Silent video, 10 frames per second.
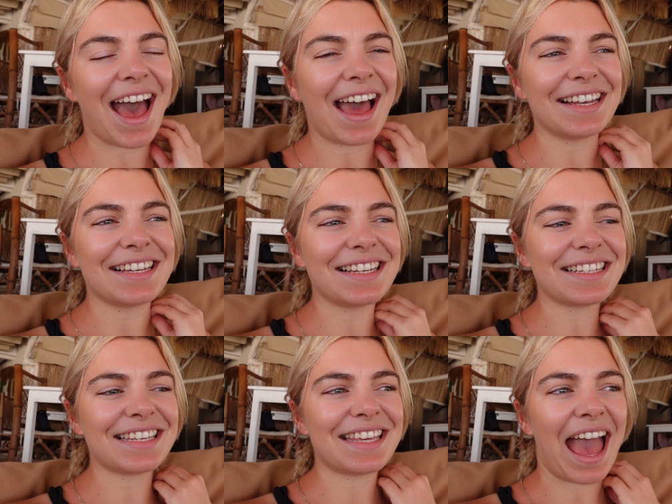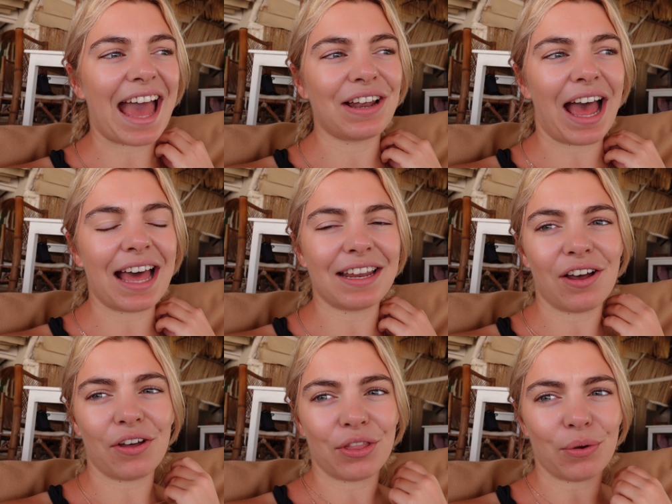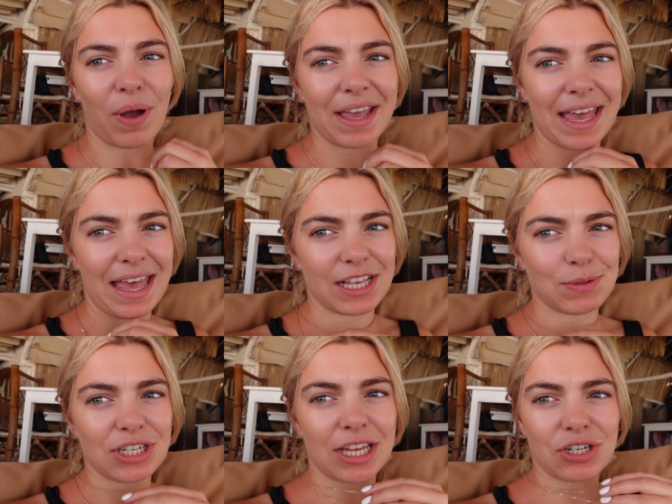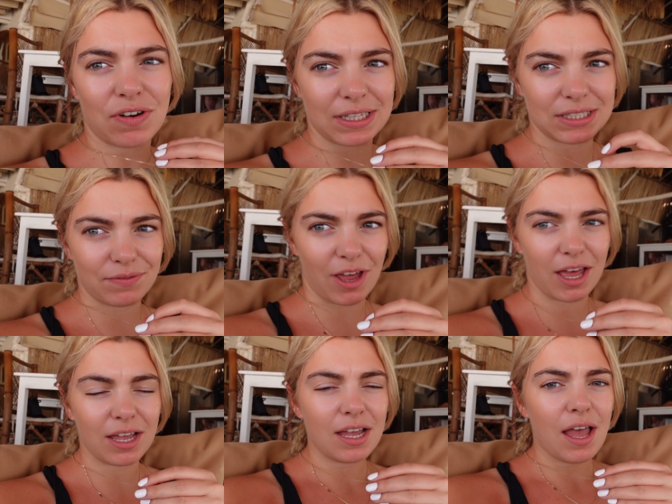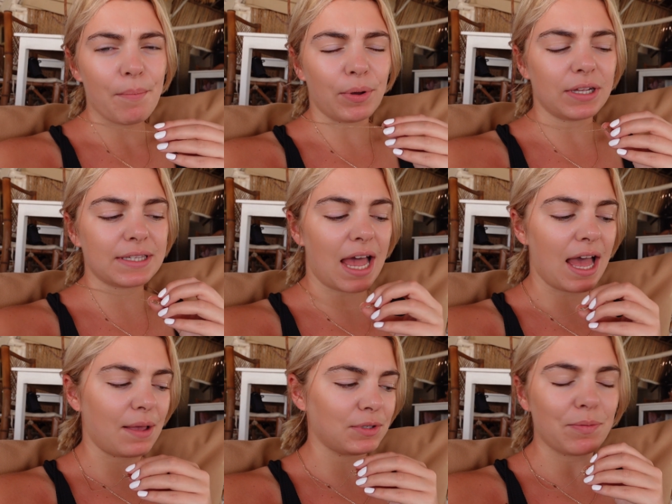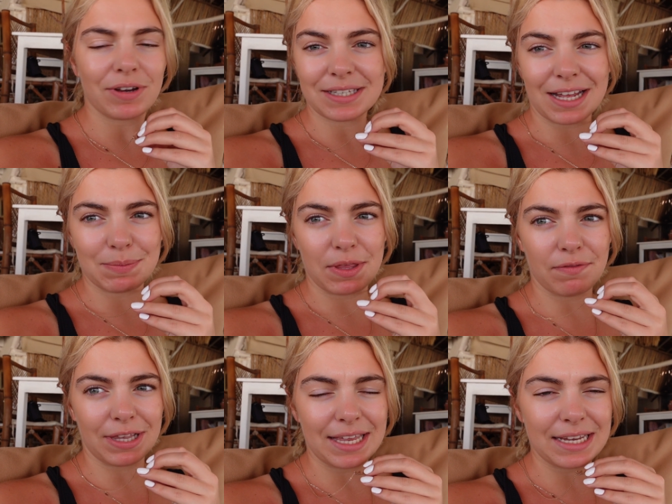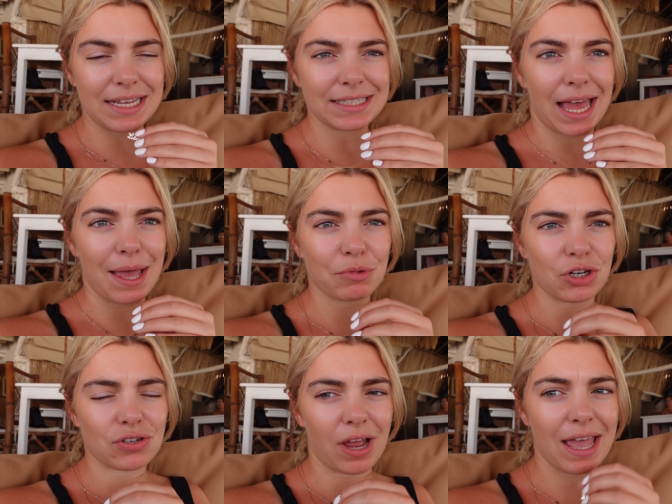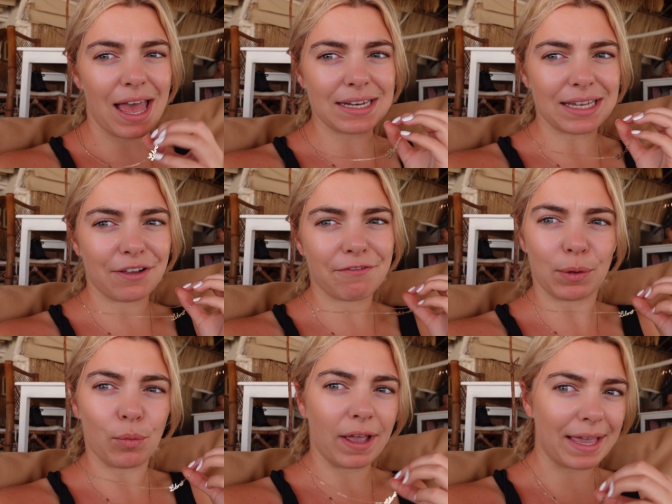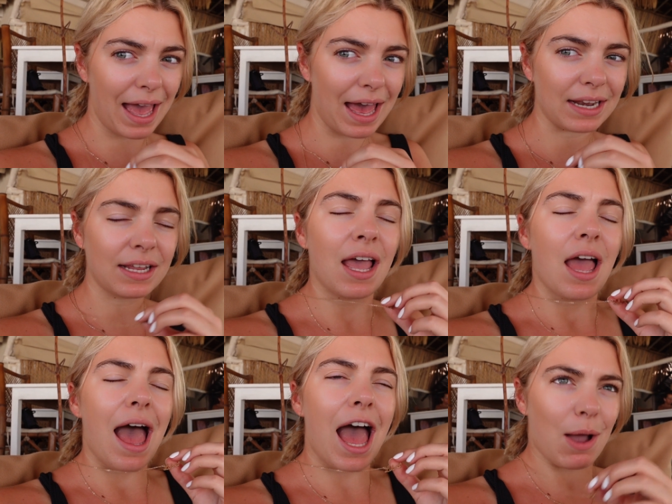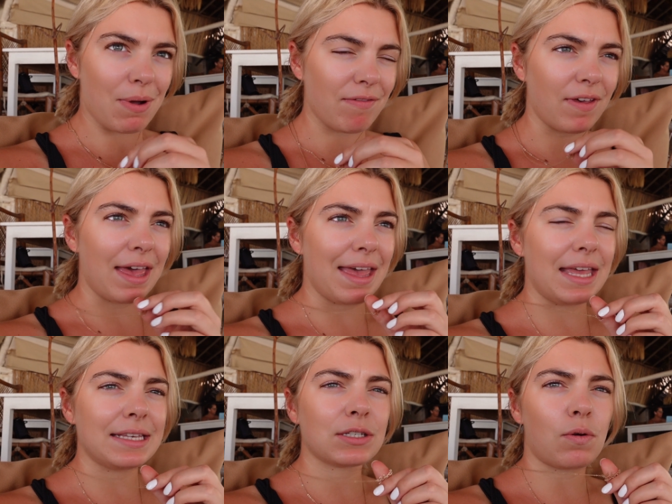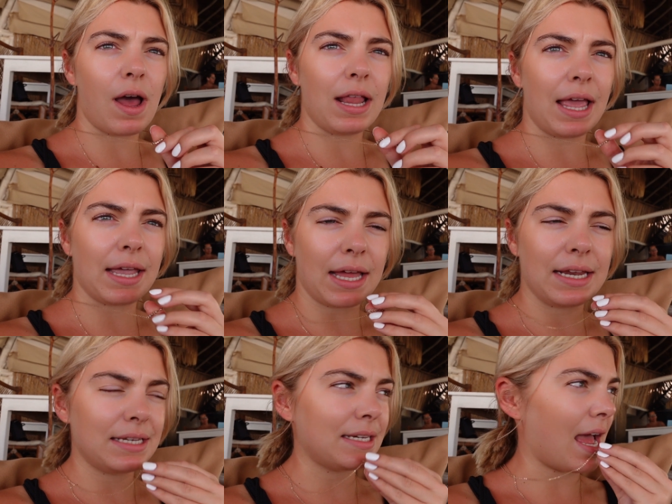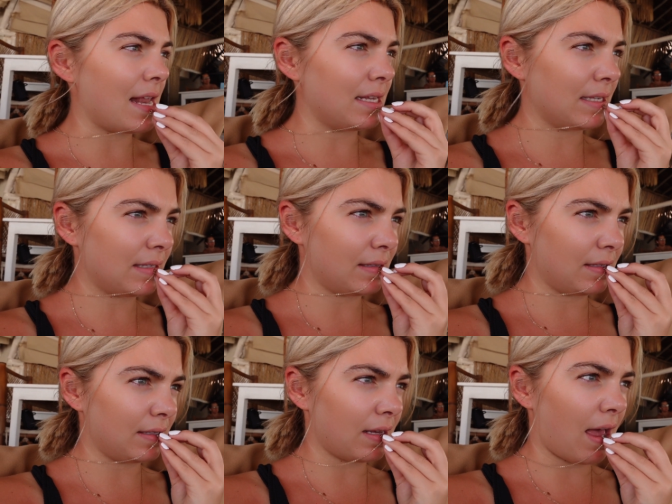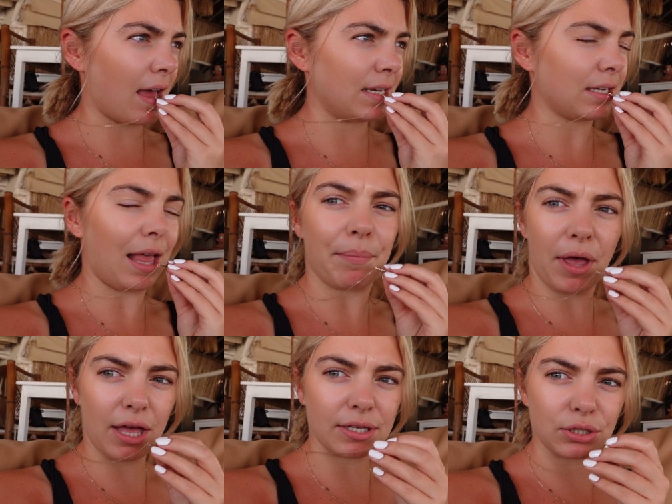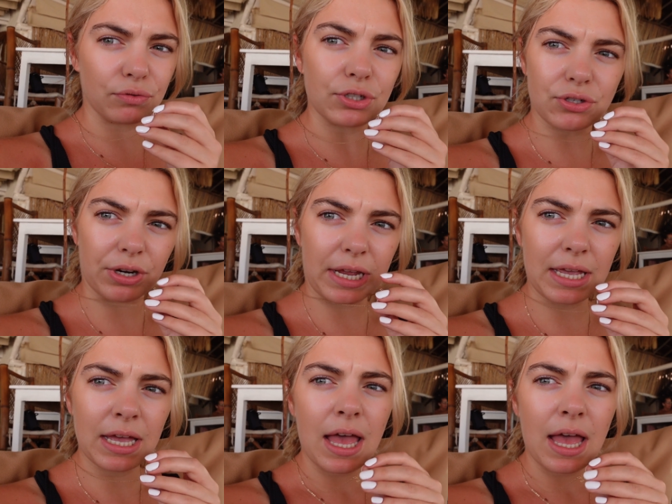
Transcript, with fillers: and yeah, and Anna on the way here because we shared a transfer. But I am super excited to meet the ladies. I am going to try and like film what I can. However, it is quite like an intense and like personal retreat.